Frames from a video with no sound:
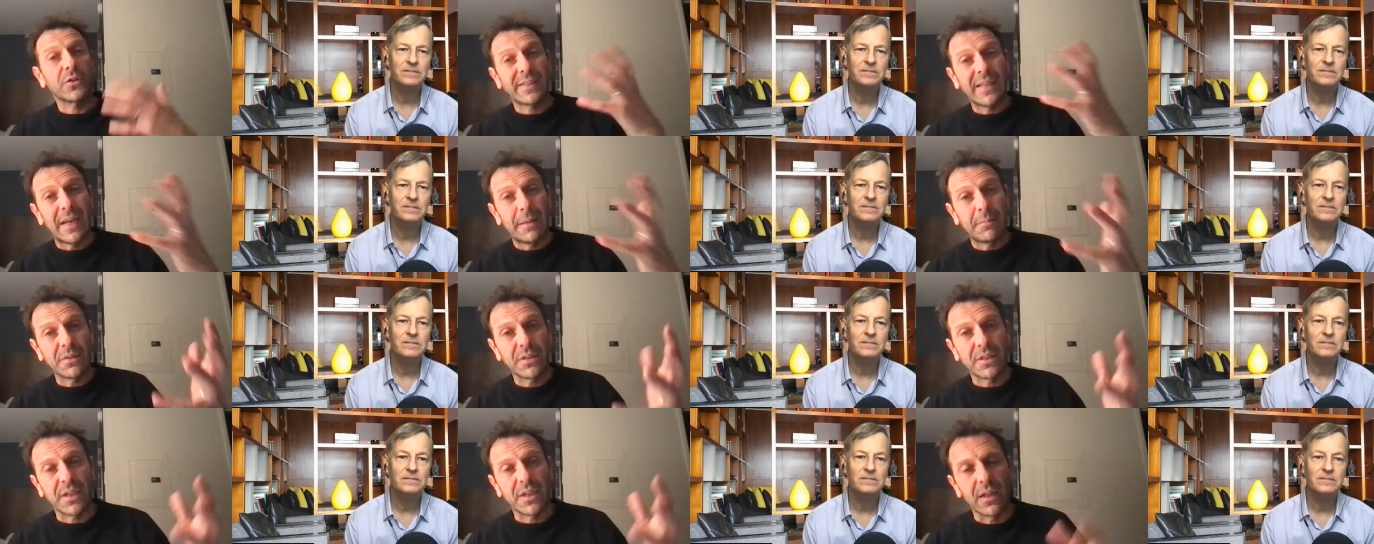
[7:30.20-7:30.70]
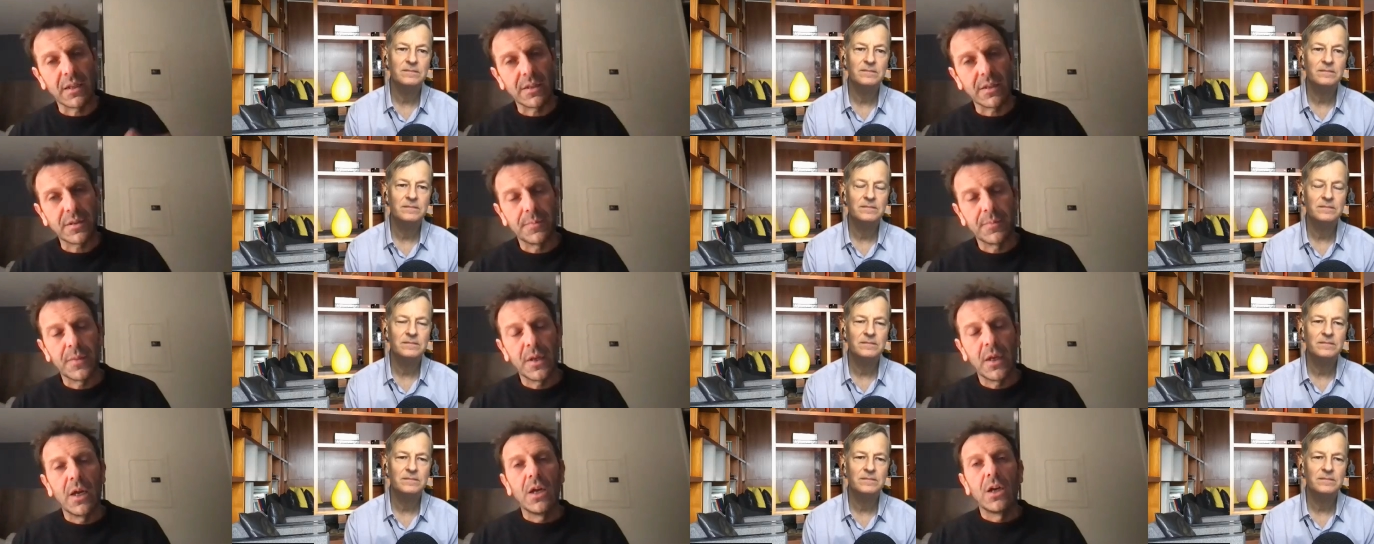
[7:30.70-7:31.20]
Speaker 1: stem cells.
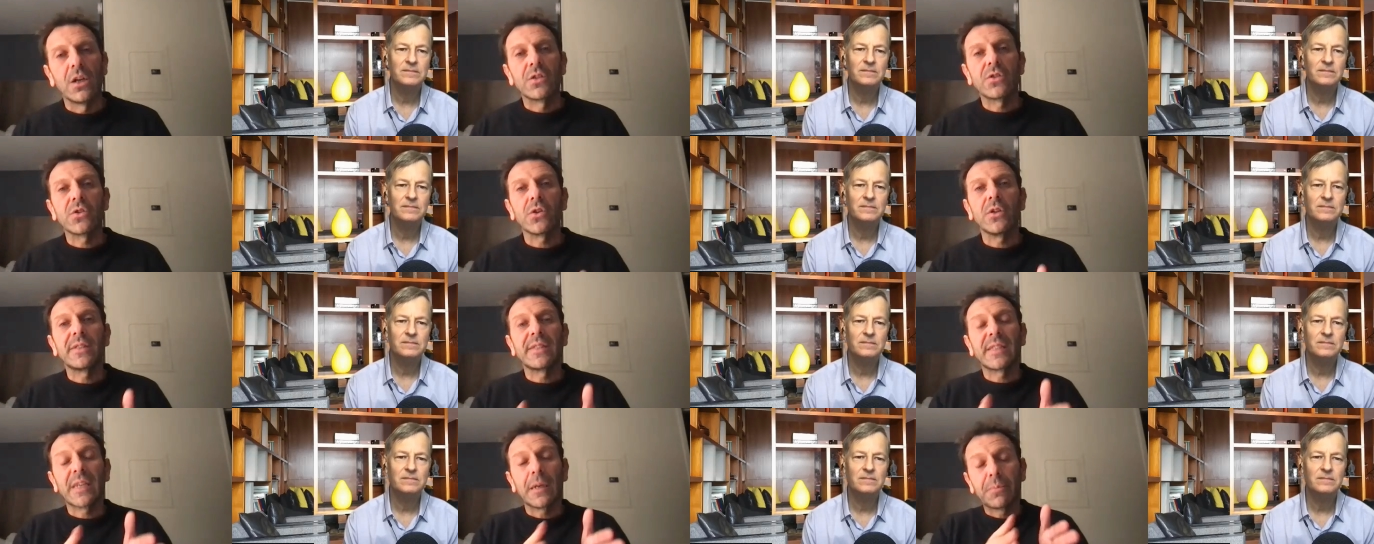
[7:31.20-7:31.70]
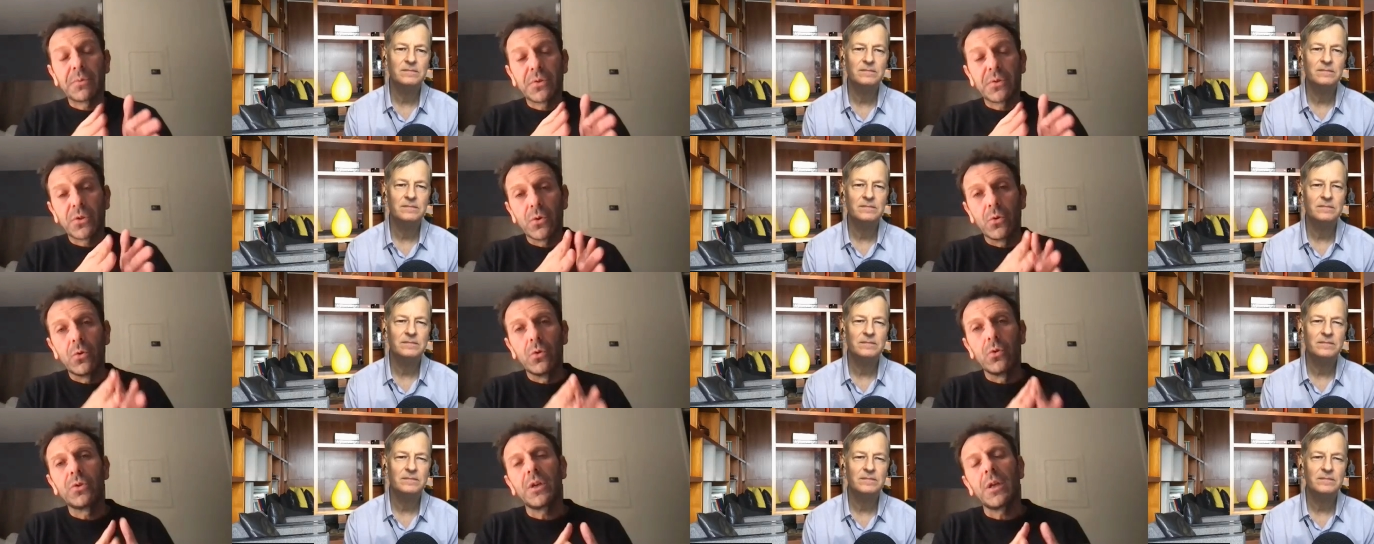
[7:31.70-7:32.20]
So it's
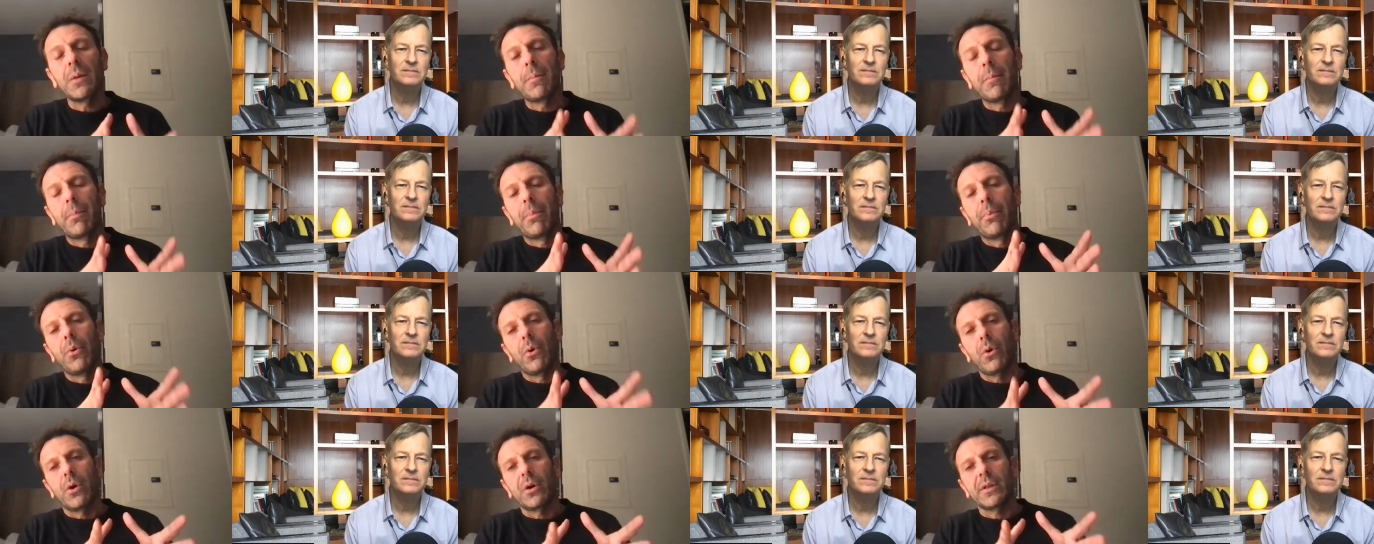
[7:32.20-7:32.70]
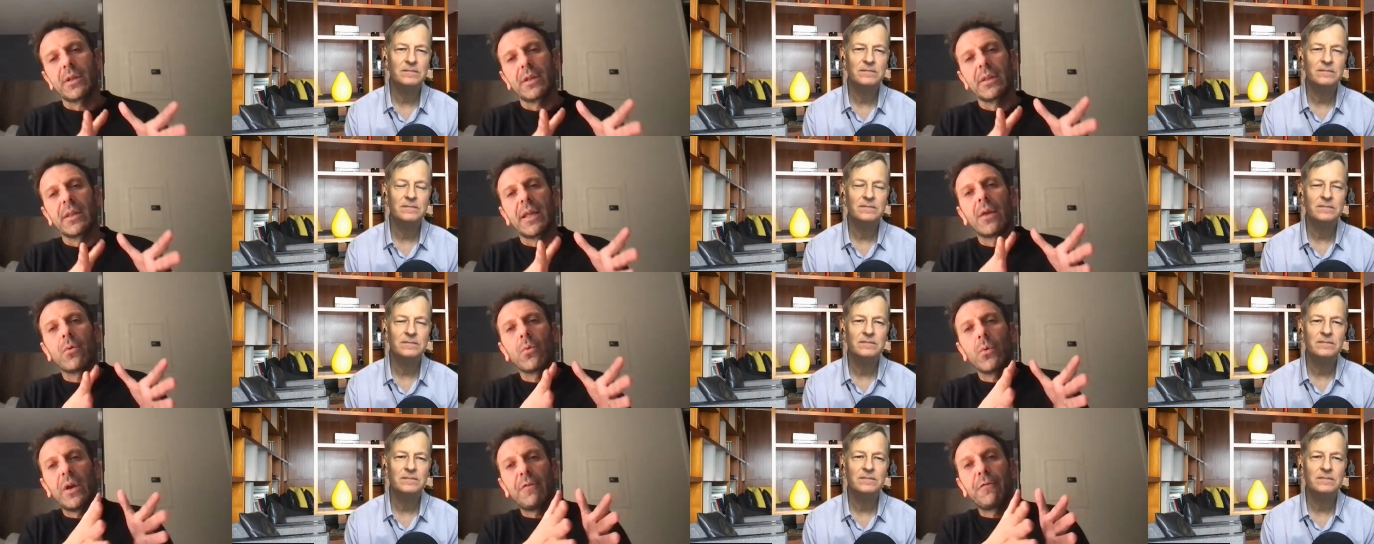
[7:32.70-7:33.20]
absolutely important
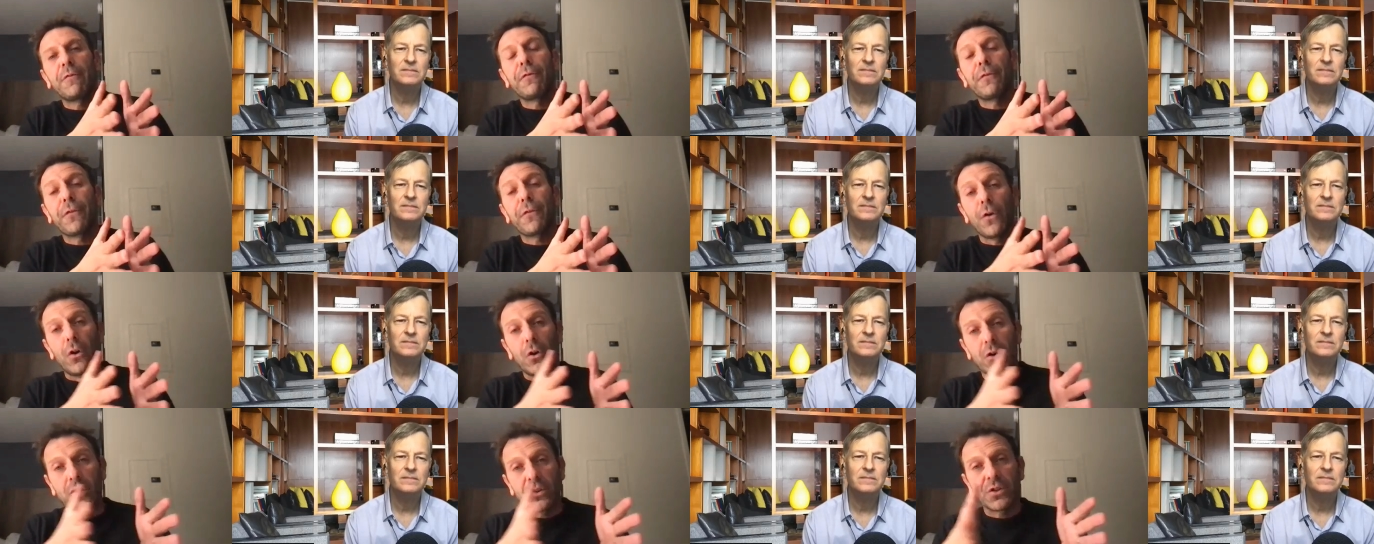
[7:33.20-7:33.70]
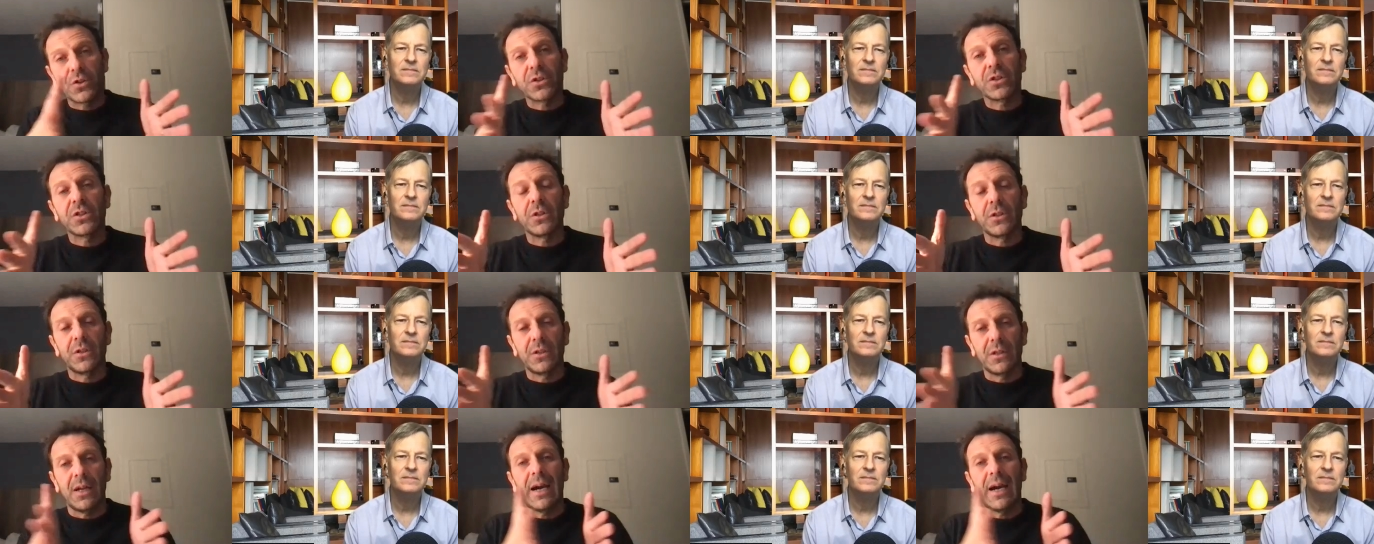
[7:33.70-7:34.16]
that we first